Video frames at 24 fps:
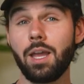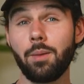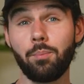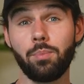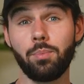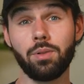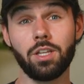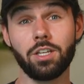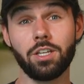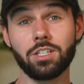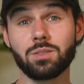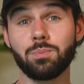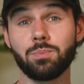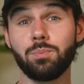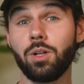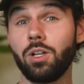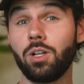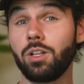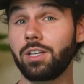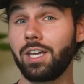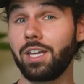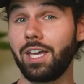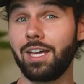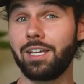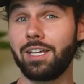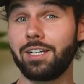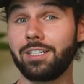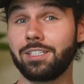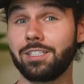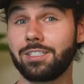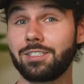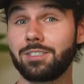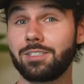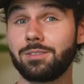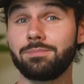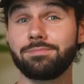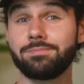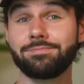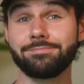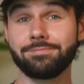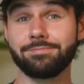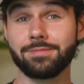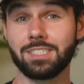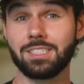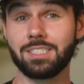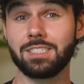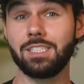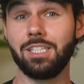plus bulk edit.
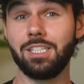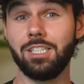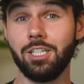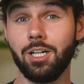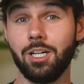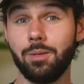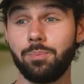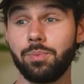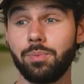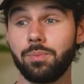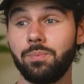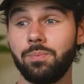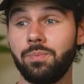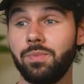Yup.